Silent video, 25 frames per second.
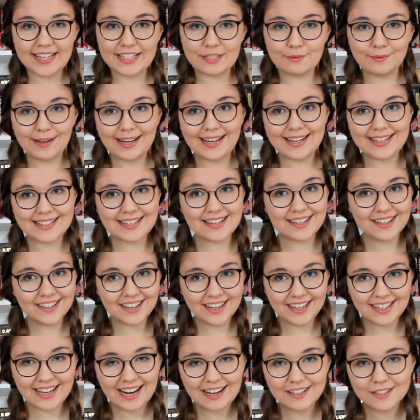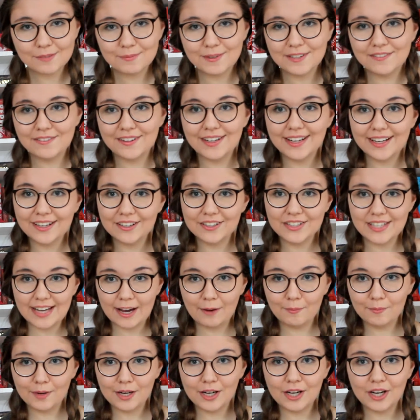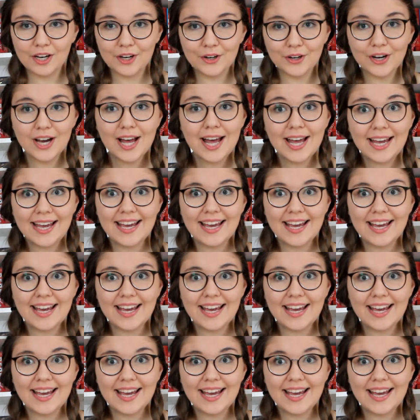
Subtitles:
as well as her announcement video down below.